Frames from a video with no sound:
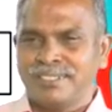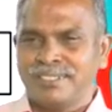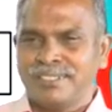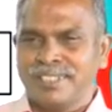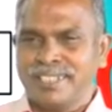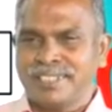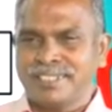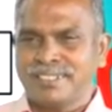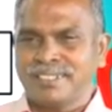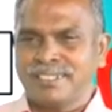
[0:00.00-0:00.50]

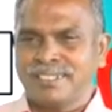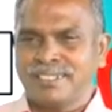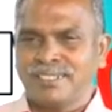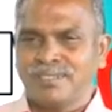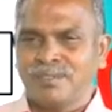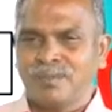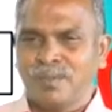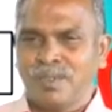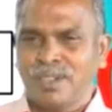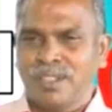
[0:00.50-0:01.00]
Next,
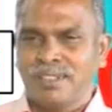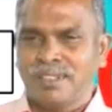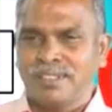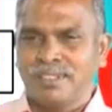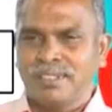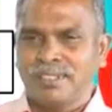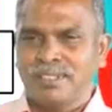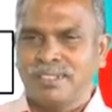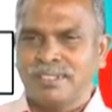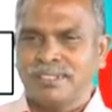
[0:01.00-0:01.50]

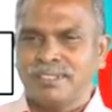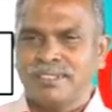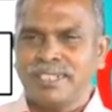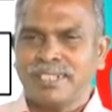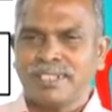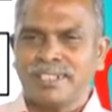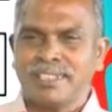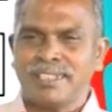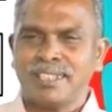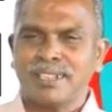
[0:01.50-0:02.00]
the
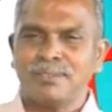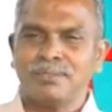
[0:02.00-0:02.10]
color